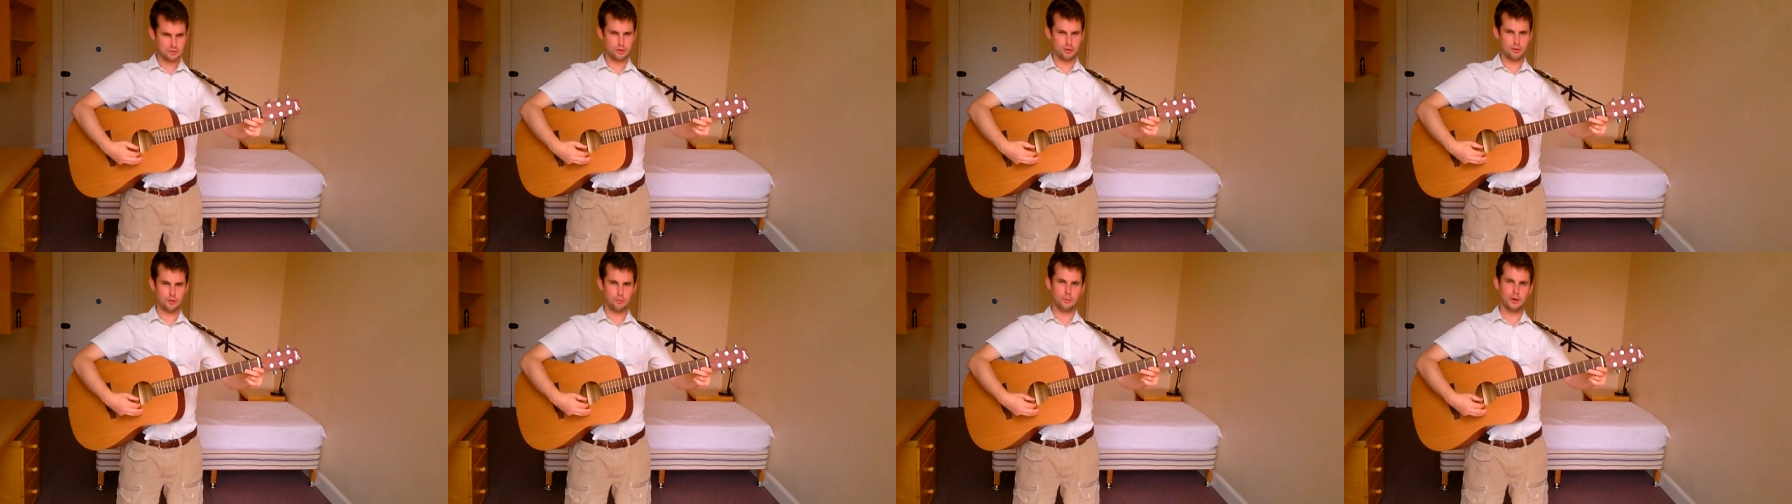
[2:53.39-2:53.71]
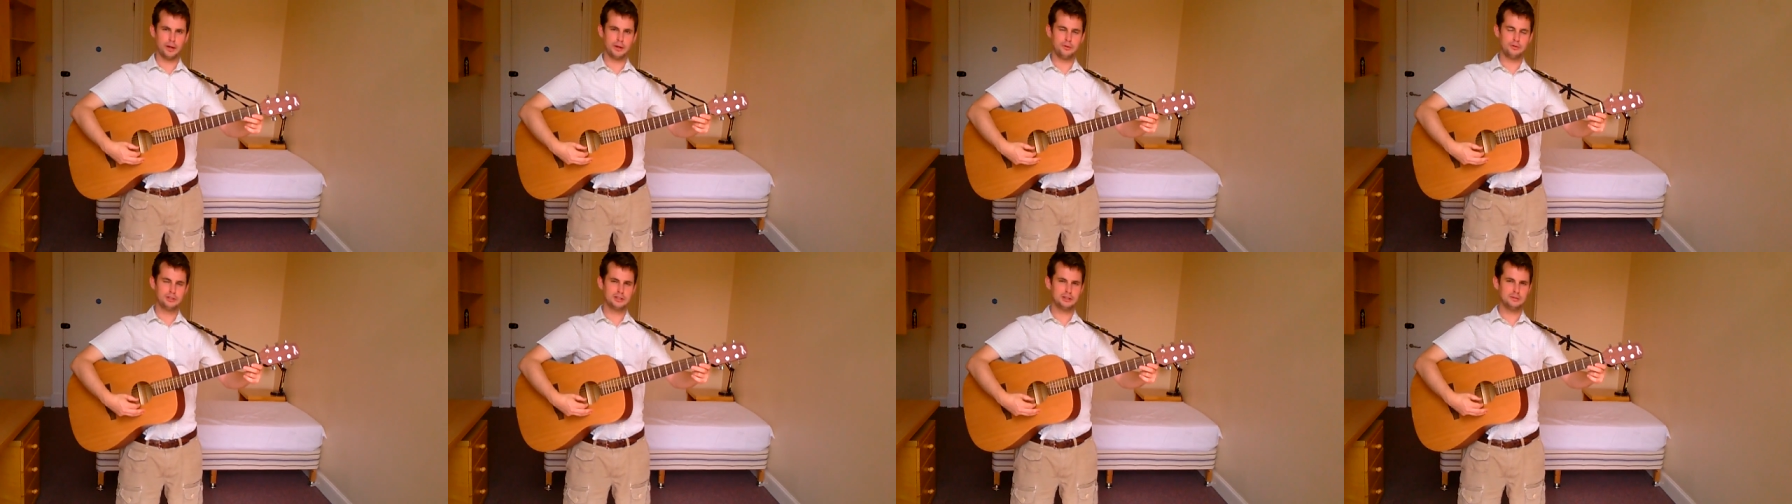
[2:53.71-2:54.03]
or
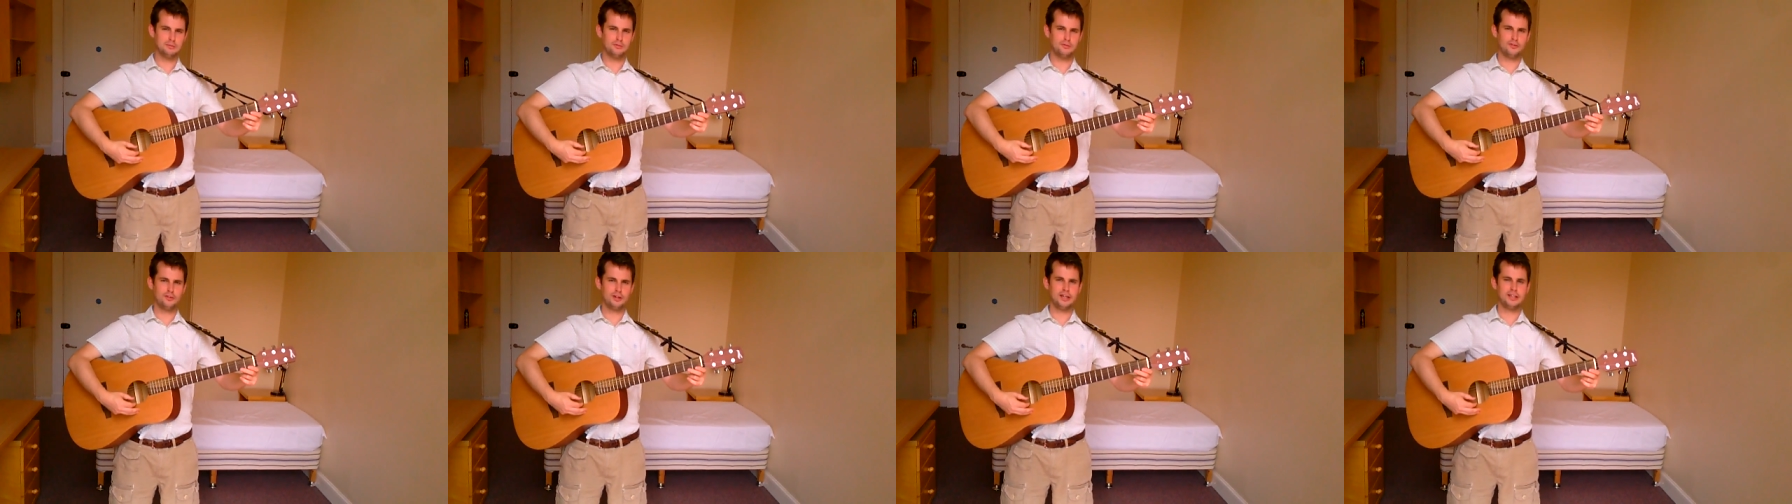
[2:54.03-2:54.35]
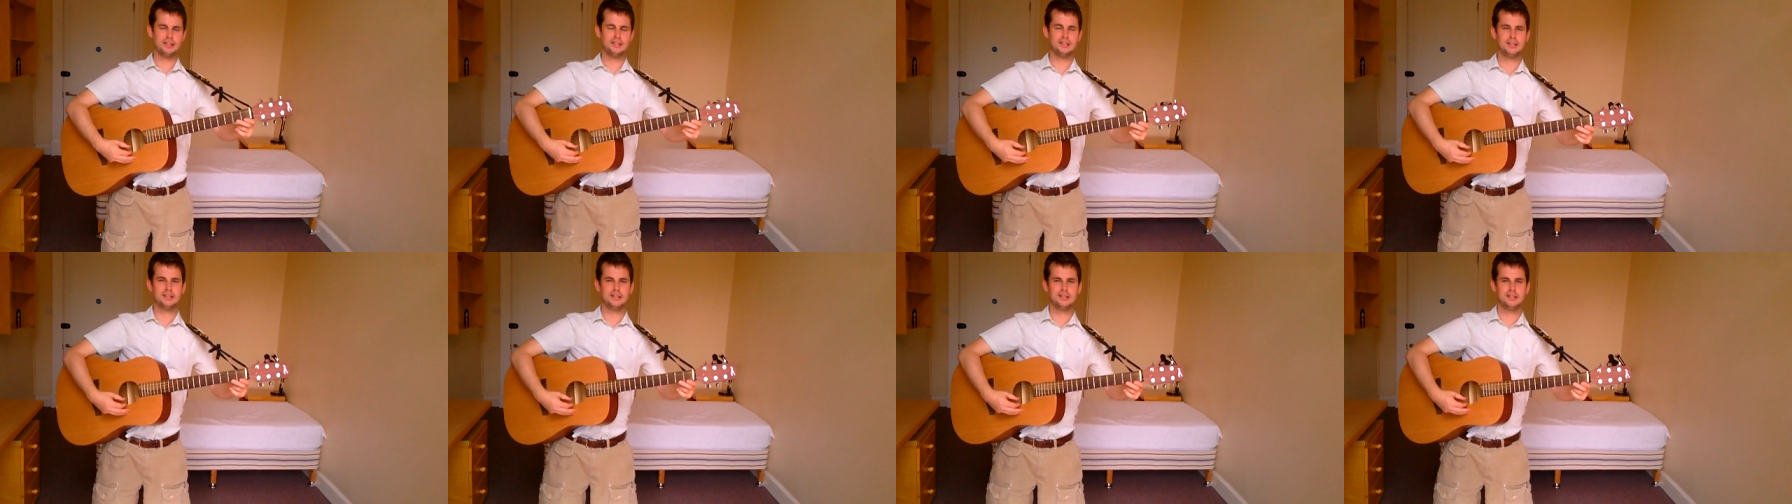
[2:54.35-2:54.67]
whilst I'm fretting